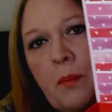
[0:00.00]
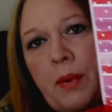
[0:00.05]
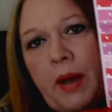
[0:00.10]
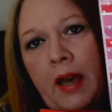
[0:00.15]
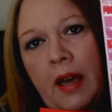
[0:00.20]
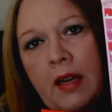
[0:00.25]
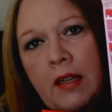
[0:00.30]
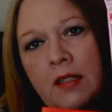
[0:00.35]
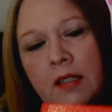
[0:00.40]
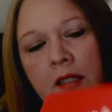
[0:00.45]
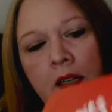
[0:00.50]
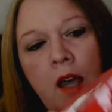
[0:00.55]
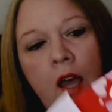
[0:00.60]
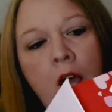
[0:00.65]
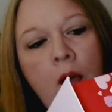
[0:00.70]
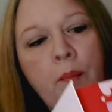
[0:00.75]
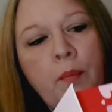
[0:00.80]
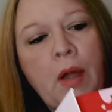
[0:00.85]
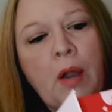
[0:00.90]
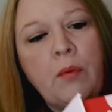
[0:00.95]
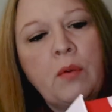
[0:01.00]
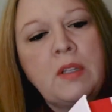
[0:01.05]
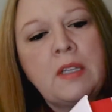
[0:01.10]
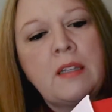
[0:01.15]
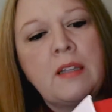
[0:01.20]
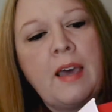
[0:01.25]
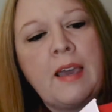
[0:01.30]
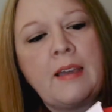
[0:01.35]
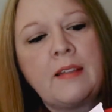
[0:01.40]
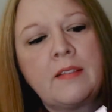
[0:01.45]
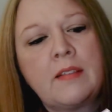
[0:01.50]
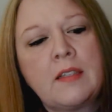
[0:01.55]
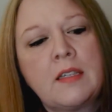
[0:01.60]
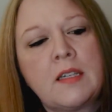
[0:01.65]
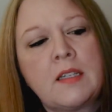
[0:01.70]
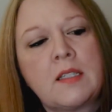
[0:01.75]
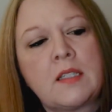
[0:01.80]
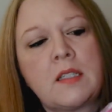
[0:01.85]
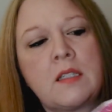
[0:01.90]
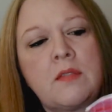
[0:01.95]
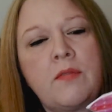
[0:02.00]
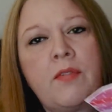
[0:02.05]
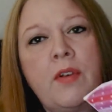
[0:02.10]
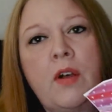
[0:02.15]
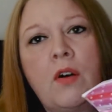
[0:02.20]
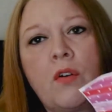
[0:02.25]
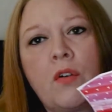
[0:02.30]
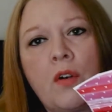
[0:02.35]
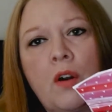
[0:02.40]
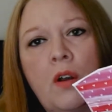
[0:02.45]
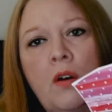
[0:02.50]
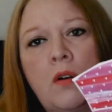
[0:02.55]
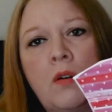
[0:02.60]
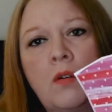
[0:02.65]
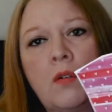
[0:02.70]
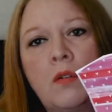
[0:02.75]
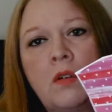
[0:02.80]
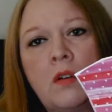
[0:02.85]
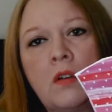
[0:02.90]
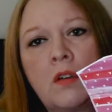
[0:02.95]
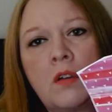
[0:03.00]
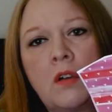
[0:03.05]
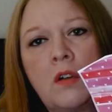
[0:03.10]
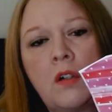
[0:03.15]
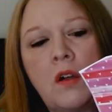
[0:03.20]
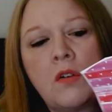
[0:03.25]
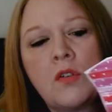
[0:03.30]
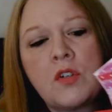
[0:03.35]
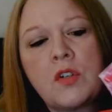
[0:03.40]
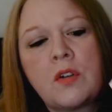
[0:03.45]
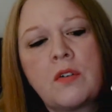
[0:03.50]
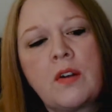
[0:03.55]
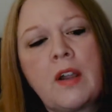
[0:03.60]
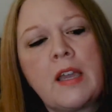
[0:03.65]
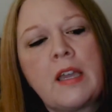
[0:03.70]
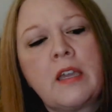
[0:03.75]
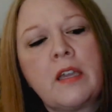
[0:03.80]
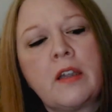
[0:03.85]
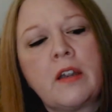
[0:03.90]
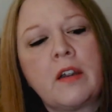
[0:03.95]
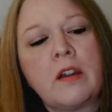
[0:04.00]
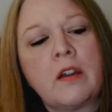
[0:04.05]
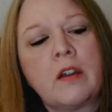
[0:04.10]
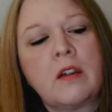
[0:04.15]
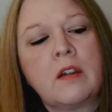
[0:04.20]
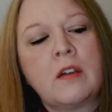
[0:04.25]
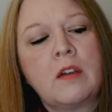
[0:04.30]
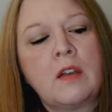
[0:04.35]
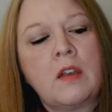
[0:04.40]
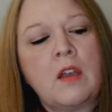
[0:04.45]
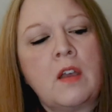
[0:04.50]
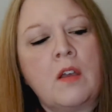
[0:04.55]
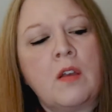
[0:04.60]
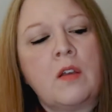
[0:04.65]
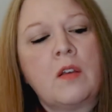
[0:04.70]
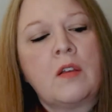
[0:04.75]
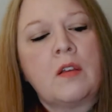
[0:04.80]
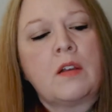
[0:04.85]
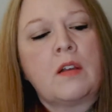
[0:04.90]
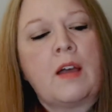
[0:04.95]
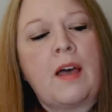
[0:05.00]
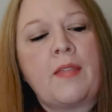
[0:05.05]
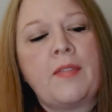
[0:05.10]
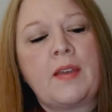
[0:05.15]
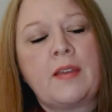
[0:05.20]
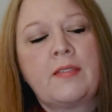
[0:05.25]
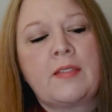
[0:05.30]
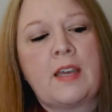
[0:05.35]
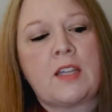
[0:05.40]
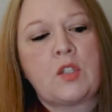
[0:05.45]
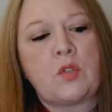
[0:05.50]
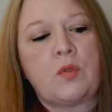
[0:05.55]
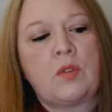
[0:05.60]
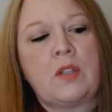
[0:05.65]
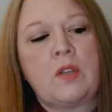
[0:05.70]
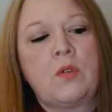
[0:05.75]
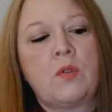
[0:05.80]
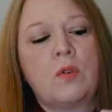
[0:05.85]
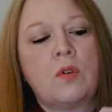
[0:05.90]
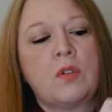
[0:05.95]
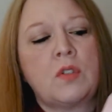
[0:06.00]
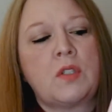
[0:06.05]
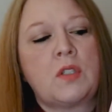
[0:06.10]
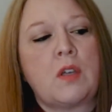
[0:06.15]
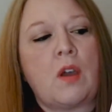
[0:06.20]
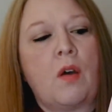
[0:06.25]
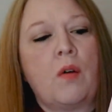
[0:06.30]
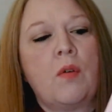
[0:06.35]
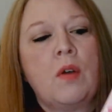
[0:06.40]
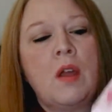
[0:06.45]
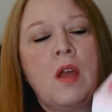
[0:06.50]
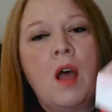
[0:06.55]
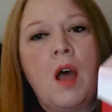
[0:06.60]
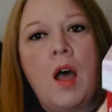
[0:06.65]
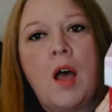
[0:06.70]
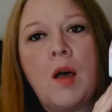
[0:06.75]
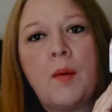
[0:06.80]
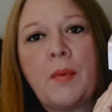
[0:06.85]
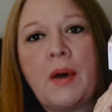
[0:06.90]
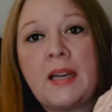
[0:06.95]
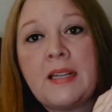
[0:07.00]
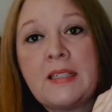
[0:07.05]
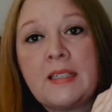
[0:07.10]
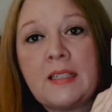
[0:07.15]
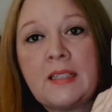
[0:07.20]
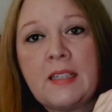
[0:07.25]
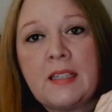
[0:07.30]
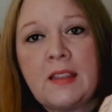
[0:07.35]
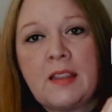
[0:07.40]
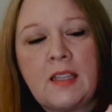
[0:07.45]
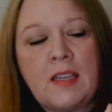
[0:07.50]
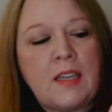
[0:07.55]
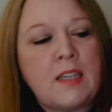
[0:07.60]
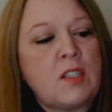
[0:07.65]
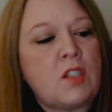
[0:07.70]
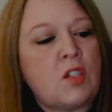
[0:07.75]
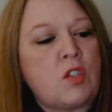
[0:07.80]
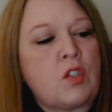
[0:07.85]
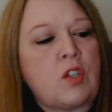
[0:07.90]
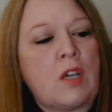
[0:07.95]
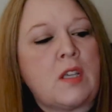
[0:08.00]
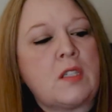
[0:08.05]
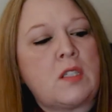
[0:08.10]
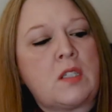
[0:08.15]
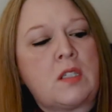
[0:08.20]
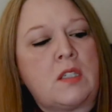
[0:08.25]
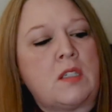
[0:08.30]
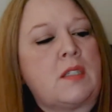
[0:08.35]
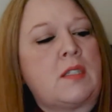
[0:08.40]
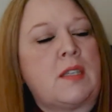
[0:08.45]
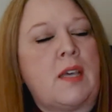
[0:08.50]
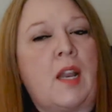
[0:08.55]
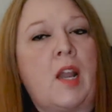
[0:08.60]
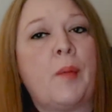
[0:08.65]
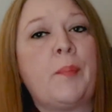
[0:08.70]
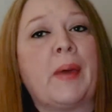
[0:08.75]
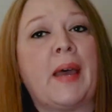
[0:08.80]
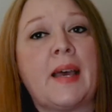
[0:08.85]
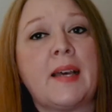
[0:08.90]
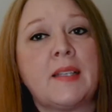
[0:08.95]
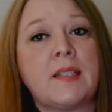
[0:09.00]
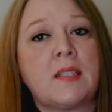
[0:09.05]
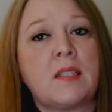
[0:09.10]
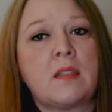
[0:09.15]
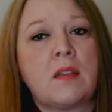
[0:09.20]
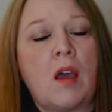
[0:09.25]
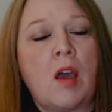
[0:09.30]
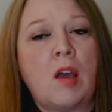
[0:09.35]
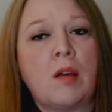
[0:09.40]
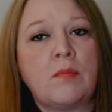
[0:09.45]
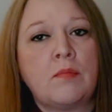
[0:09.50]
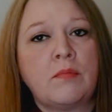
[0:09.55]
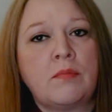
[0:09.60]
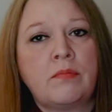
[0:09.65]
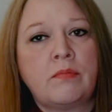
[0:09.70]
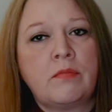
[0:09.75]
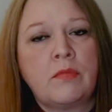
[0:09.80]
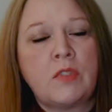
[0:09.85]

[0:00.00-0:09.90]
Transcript: But um, I really like this Velcro closure right here. I think that's really cool. So um, I did get this just to set up as um,